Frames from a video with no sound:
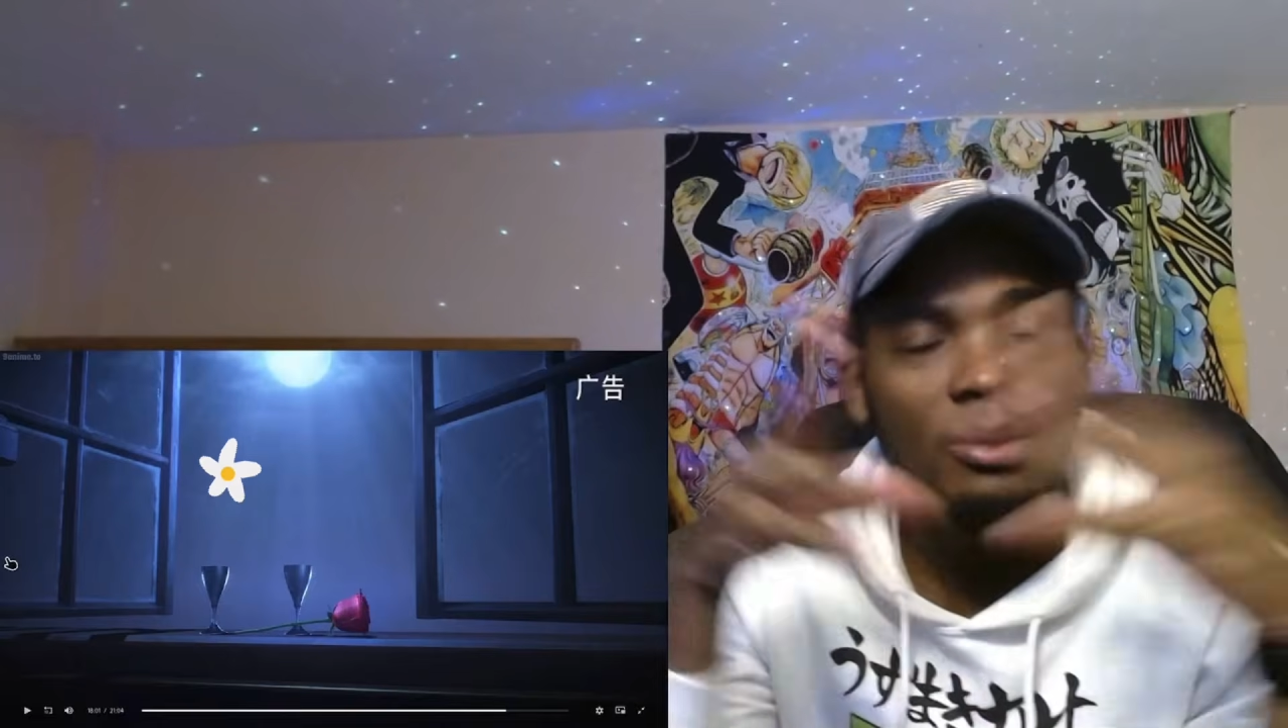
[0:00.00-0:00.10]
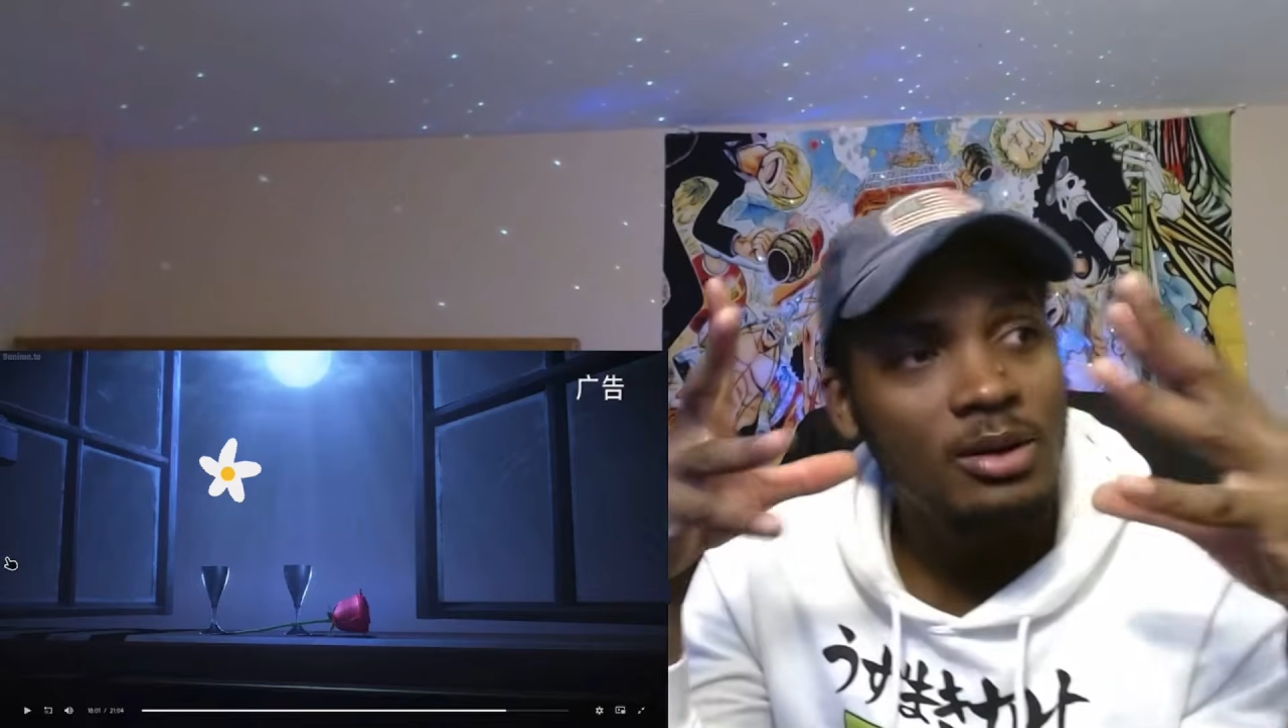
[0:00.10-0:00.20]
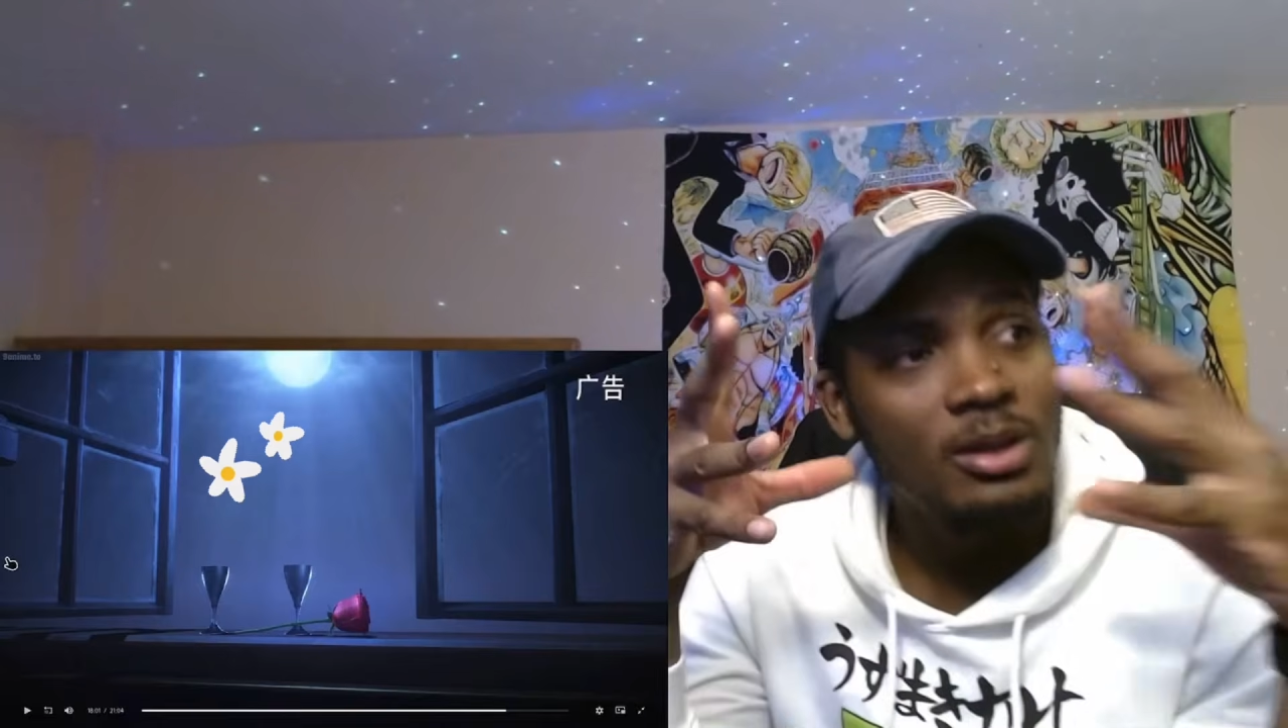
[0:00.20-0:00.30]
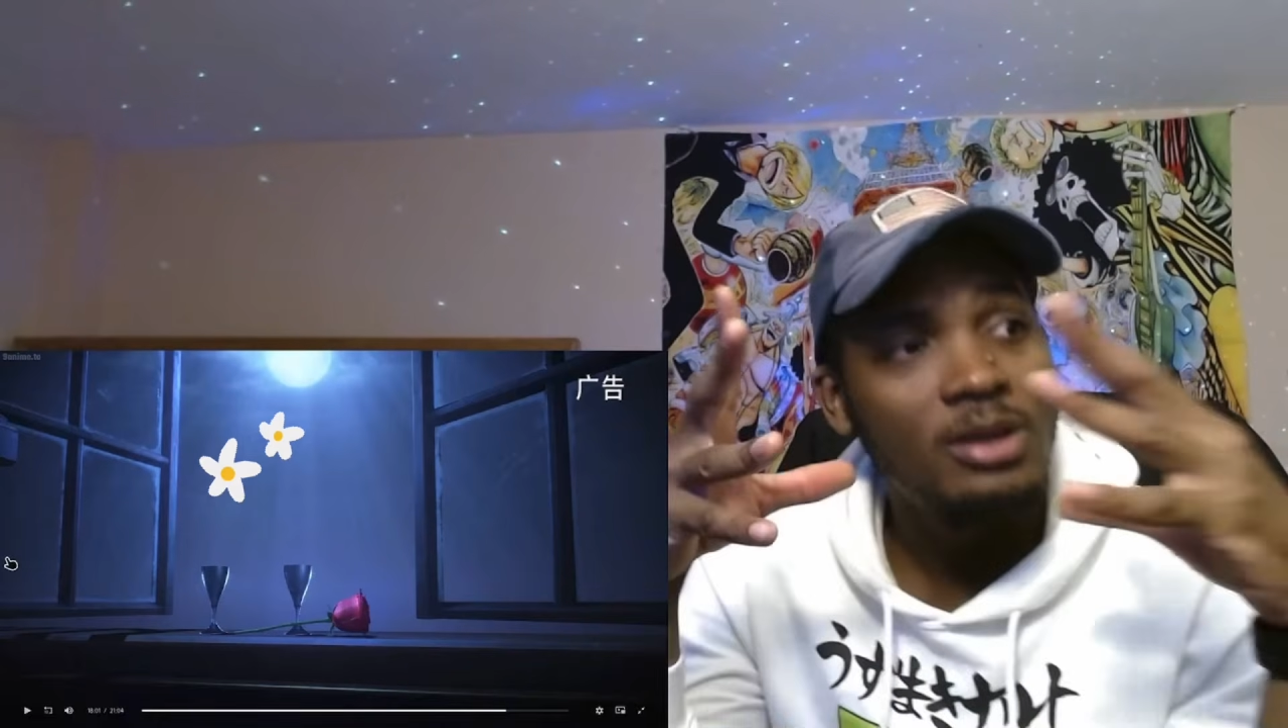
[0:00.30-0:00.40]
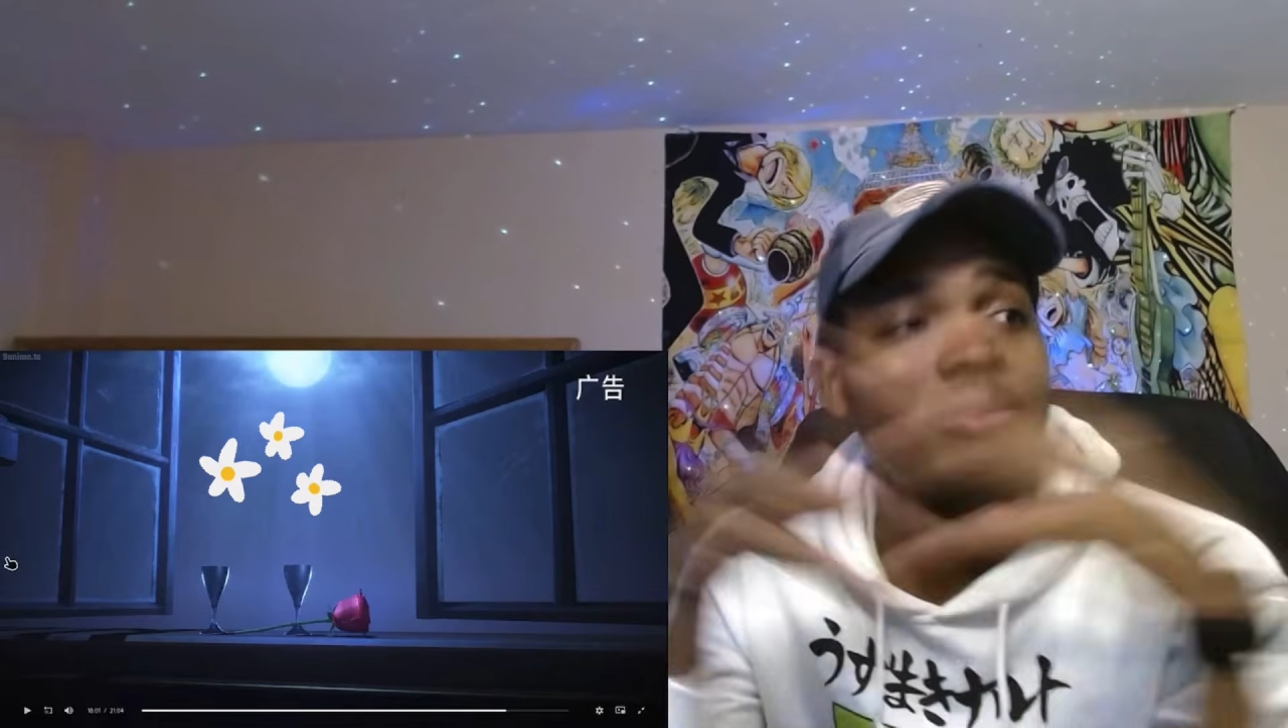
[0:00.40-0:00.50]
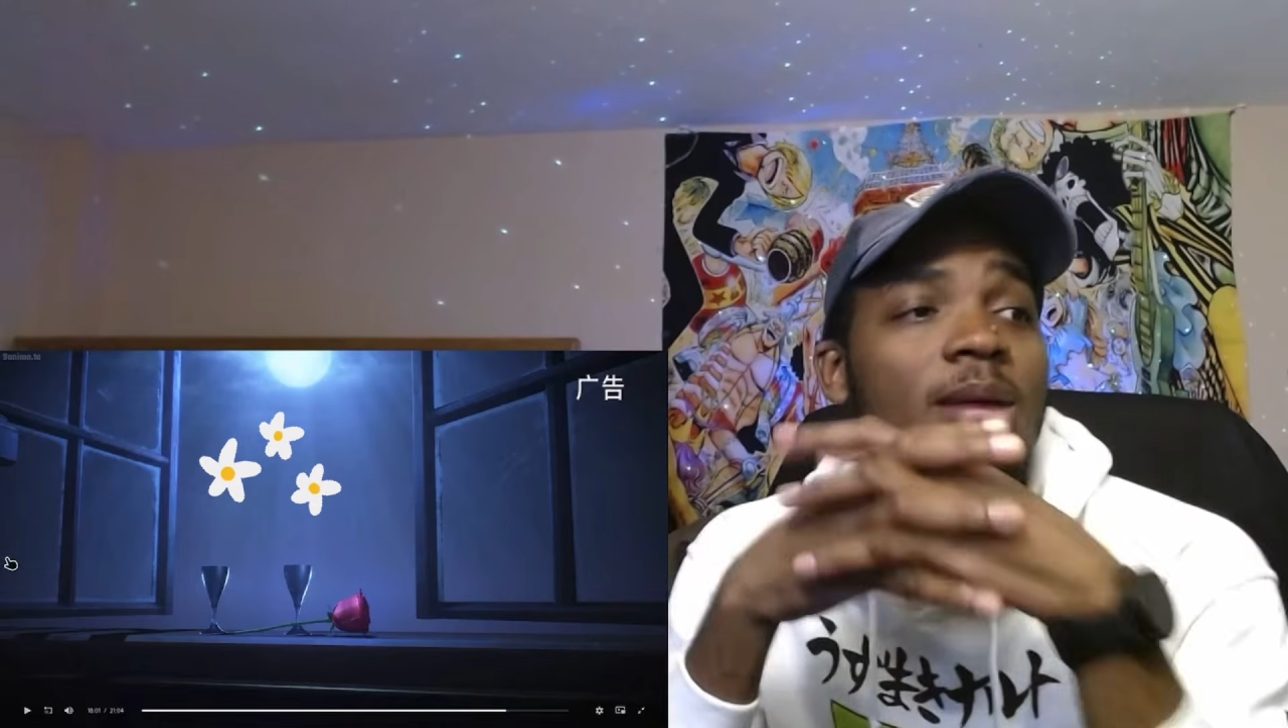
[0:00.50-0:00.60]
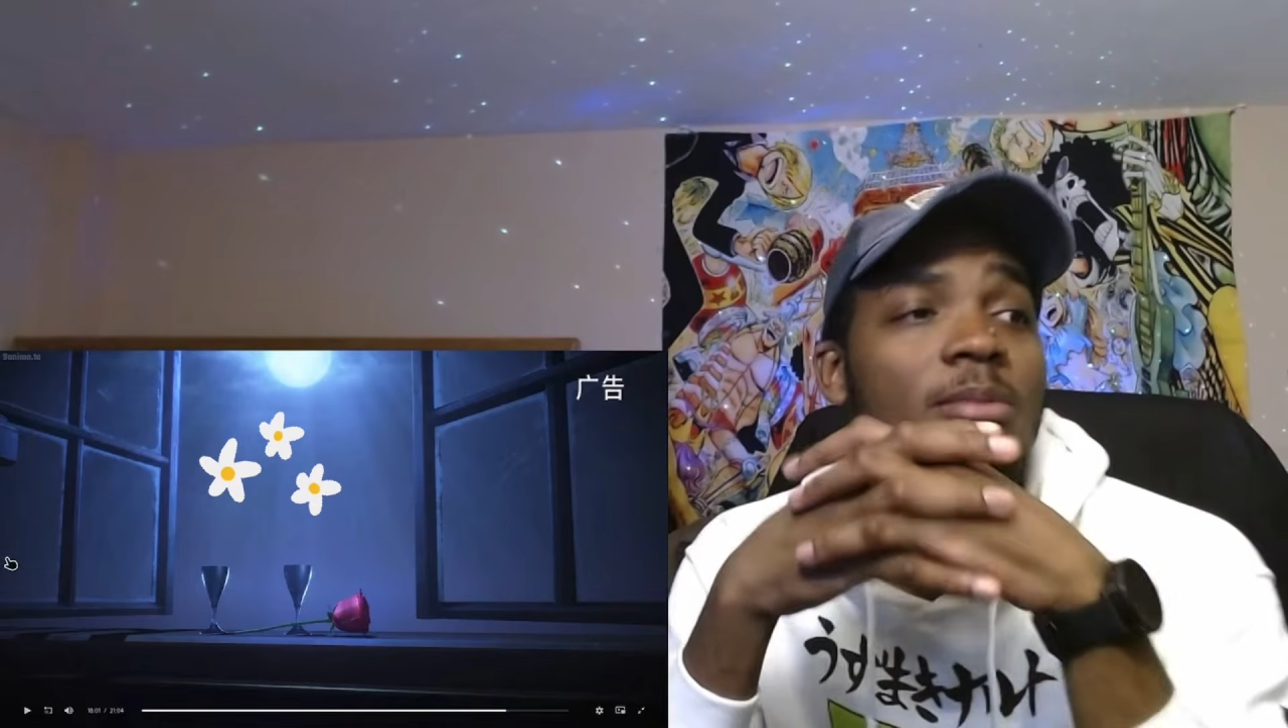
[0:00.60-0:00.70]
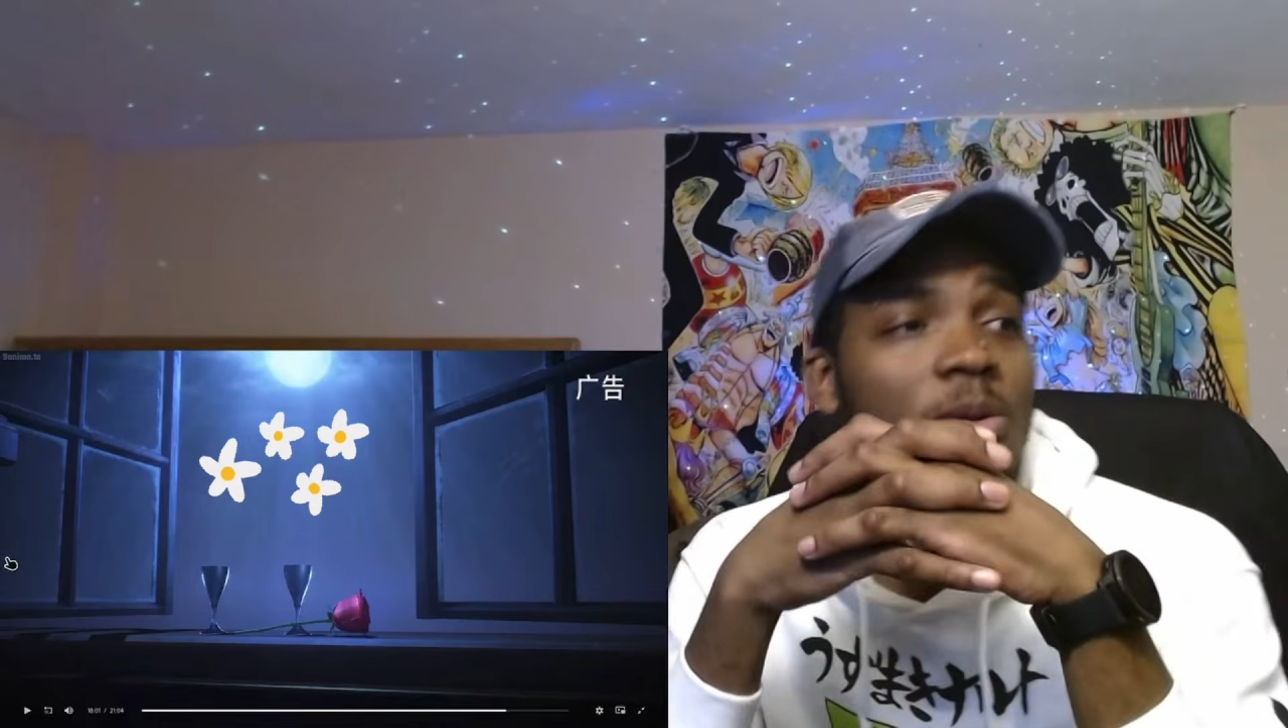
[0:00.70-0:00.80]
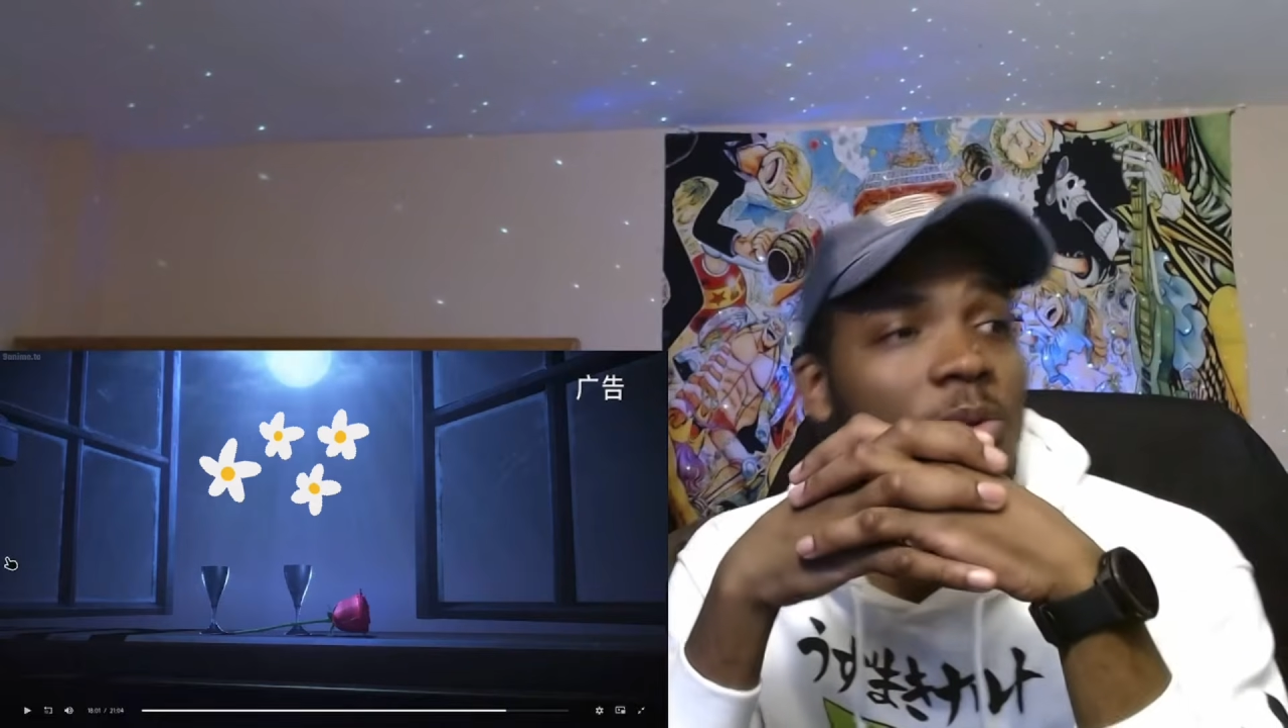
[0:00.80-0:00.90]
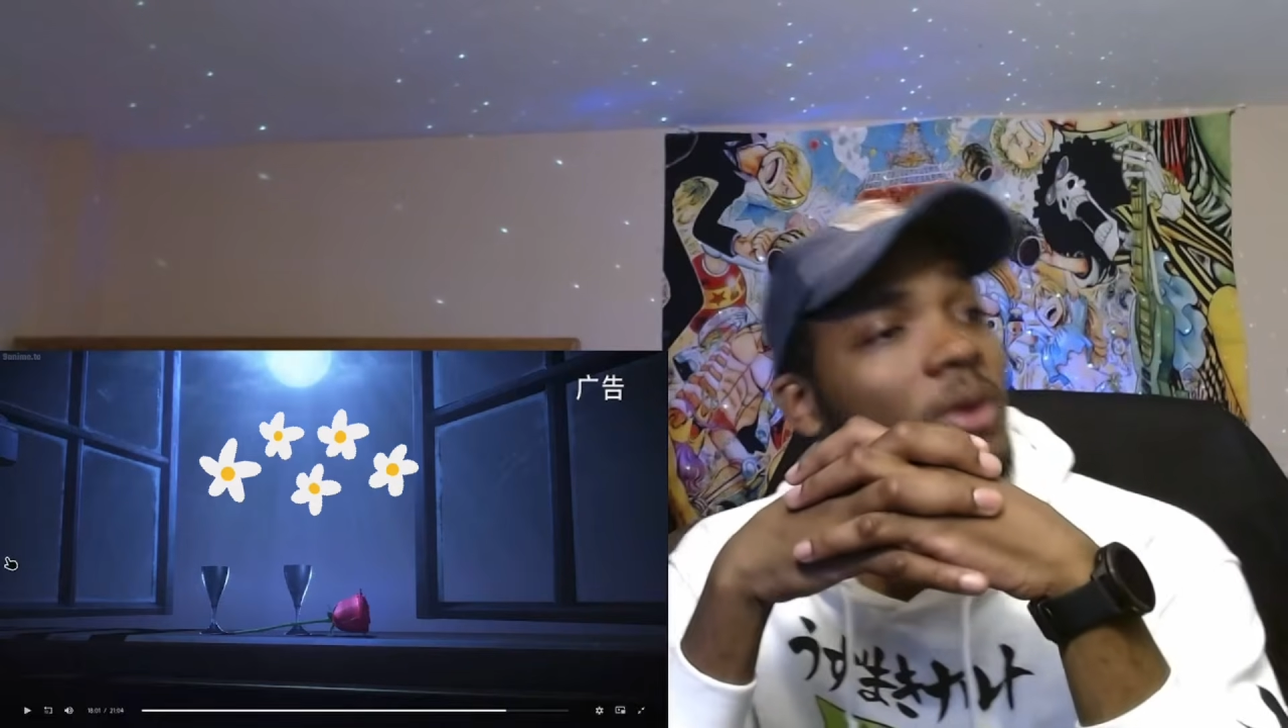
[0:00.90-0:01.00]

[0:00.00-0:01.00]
Maybe we don't